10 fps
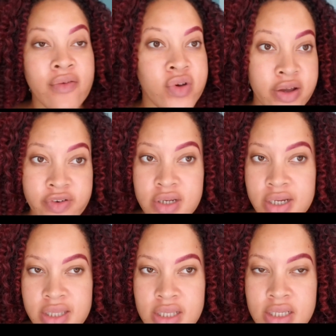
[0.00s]
Never
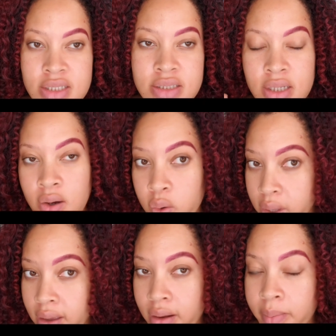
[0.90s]
done this on
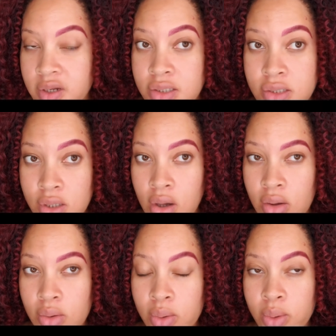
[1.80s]
camera,
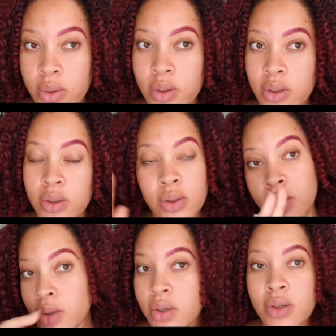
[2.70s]
so
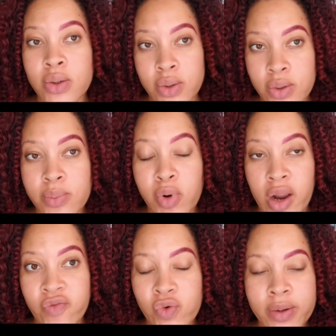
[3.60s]

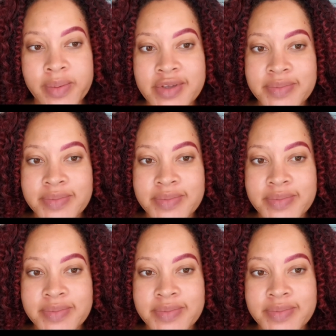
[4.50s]
pray for me.